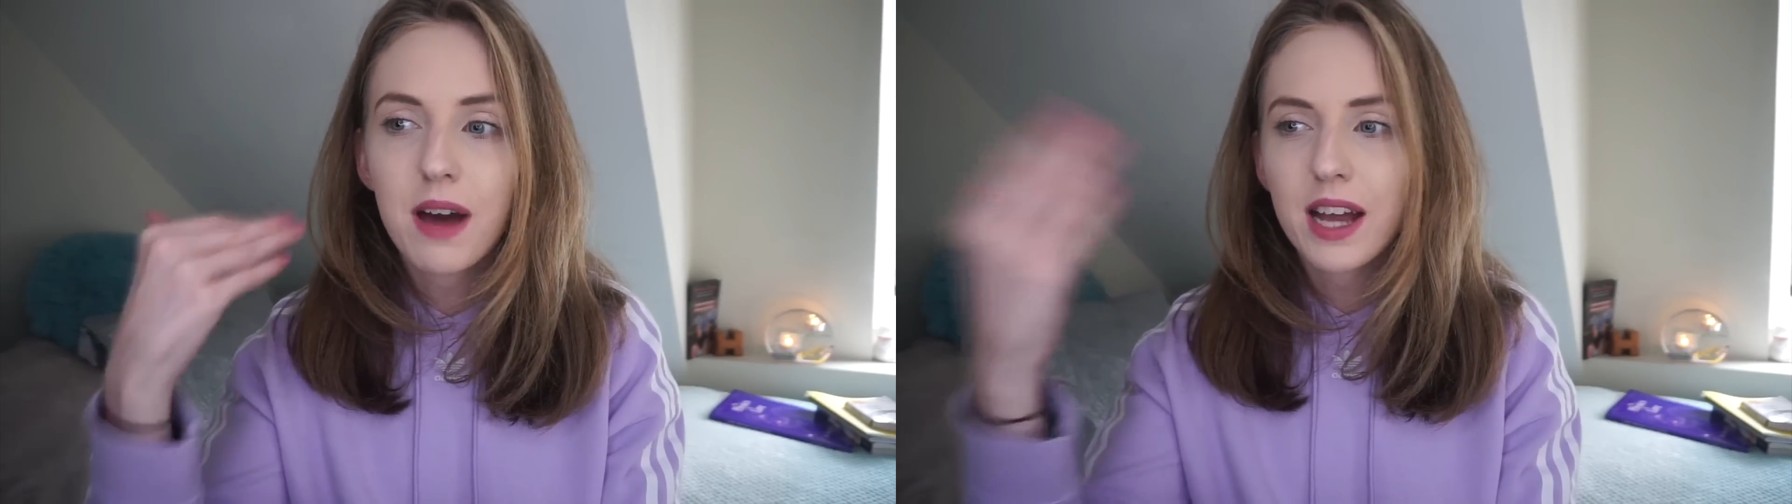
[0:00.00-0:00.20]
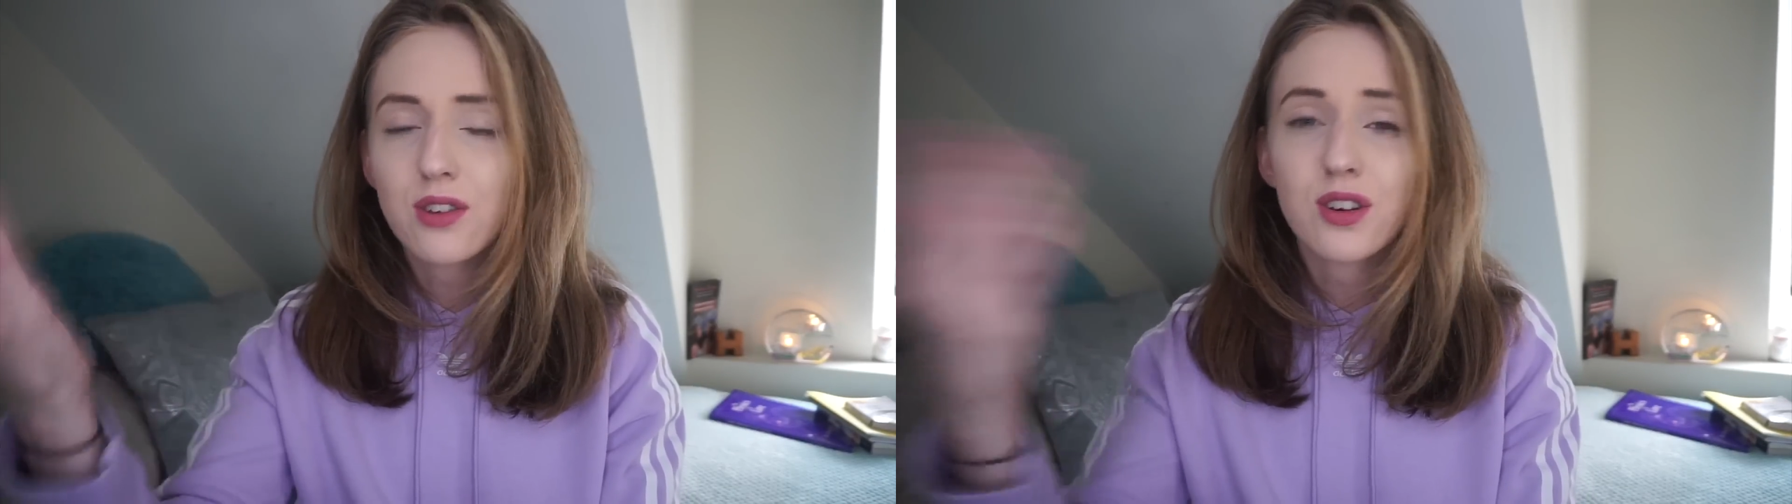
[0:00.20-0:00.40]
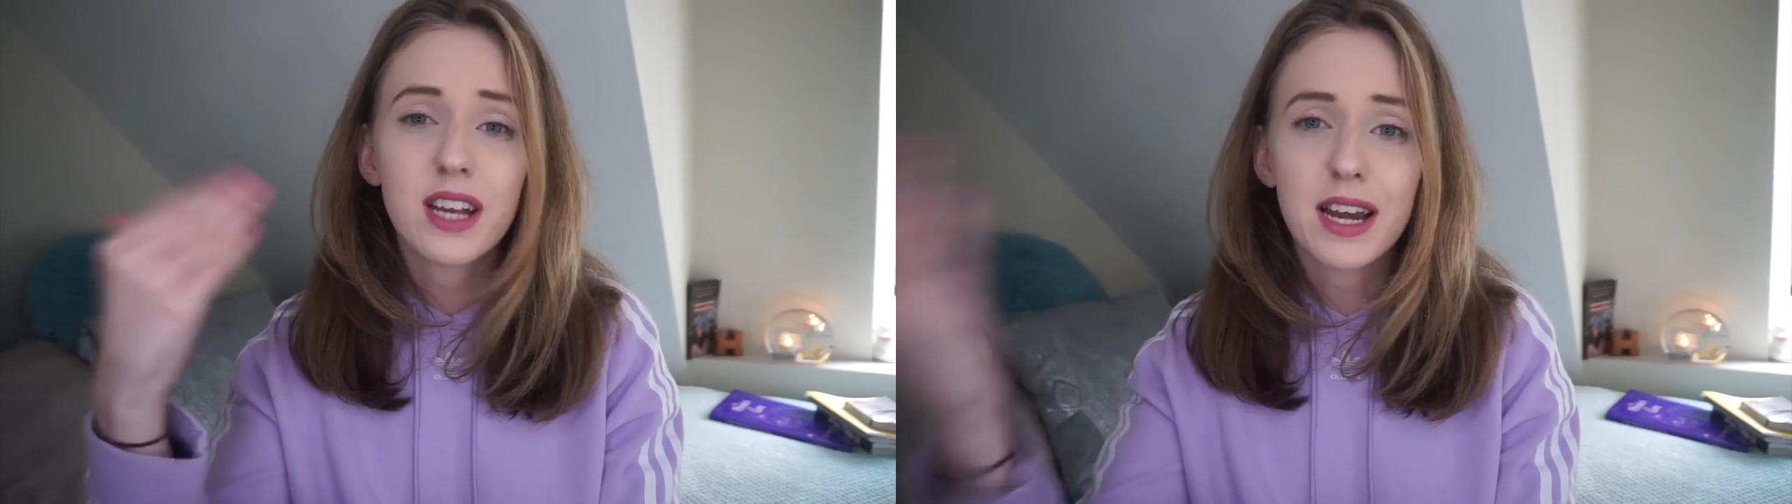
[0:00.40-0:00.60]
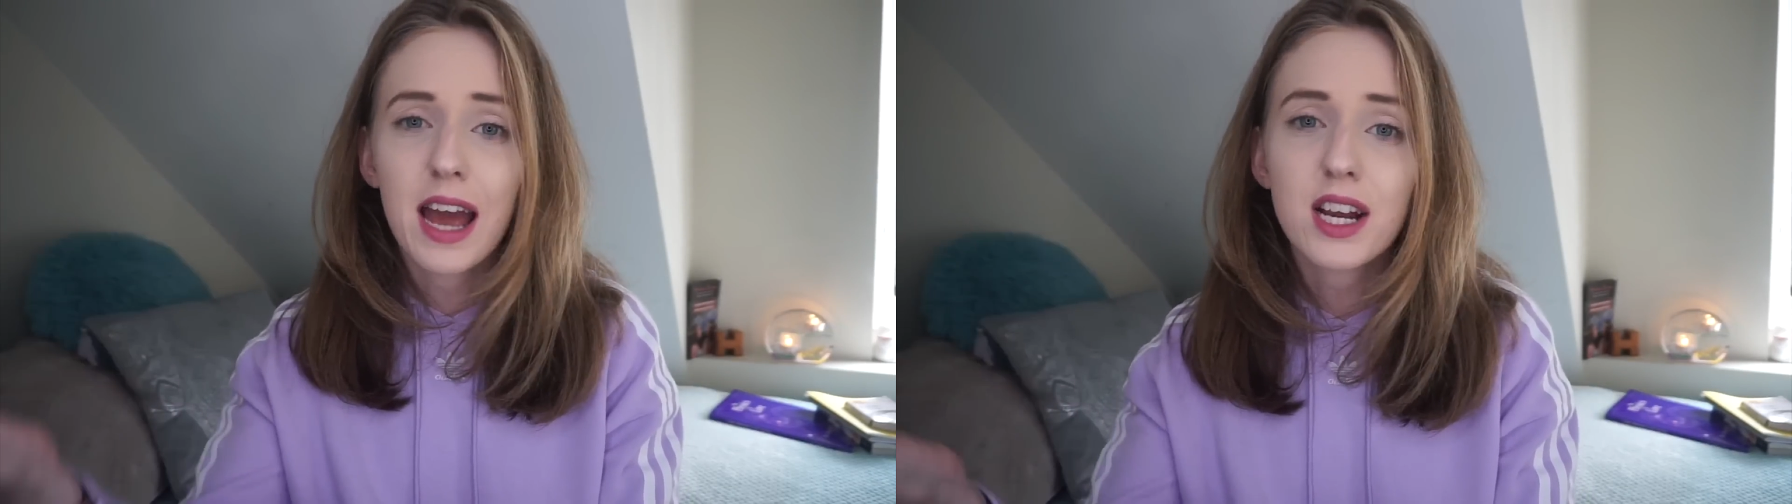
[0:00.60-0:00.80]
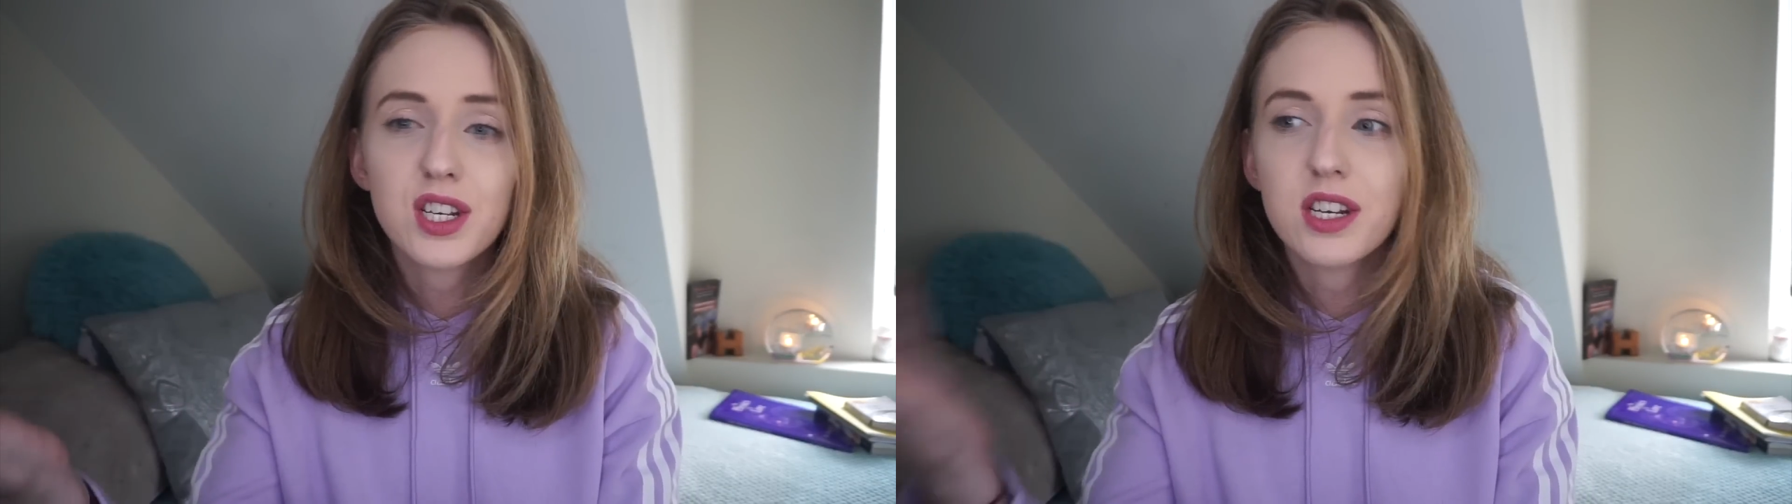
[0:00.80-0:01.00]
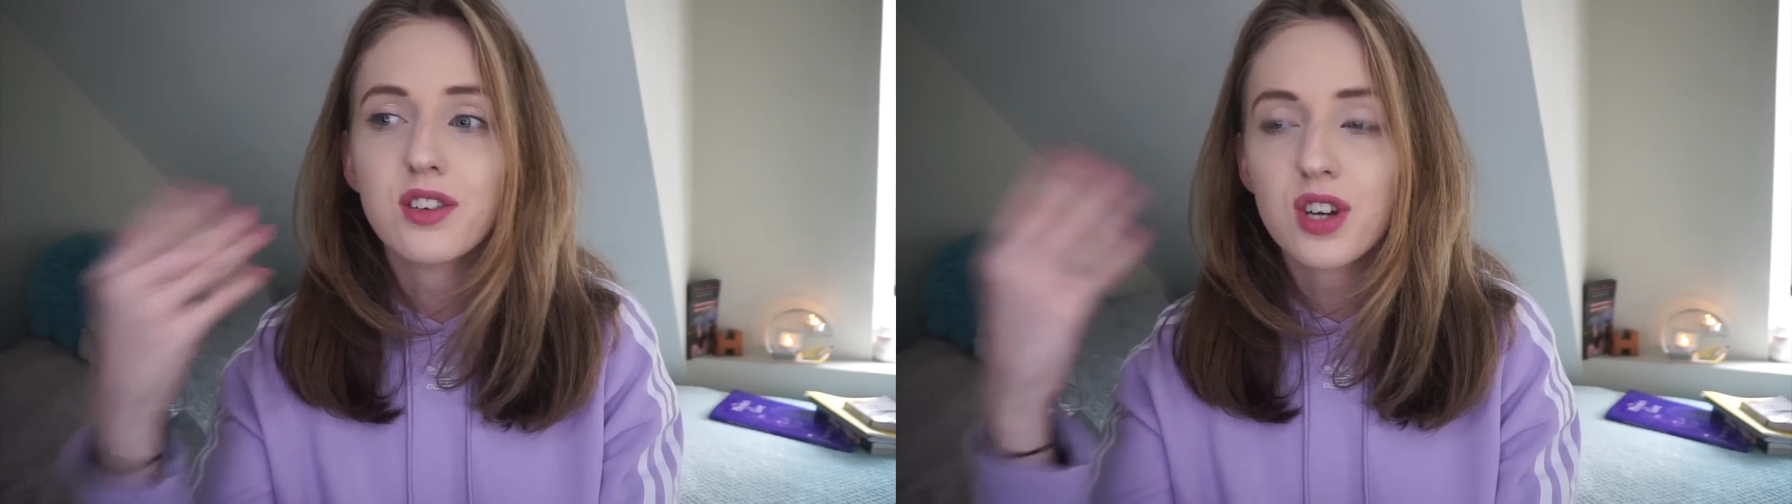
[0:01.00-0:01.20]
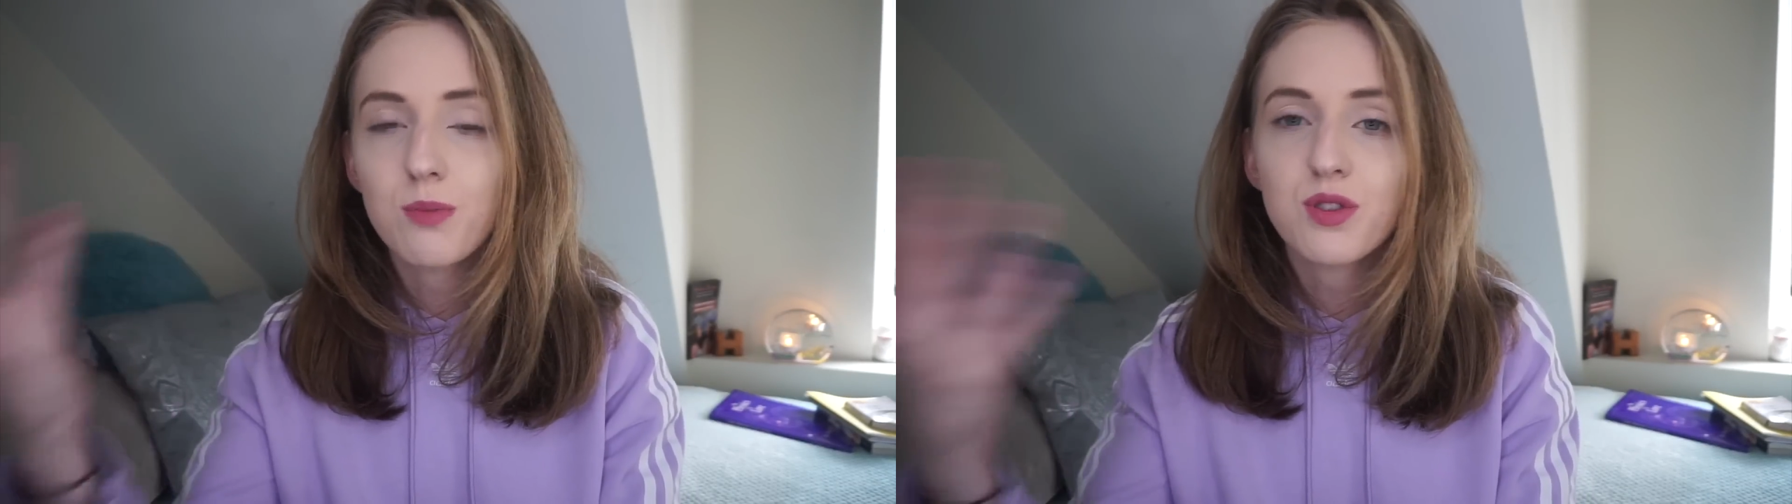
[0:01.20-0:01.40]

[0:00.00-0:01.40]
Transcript: mind or connection in terms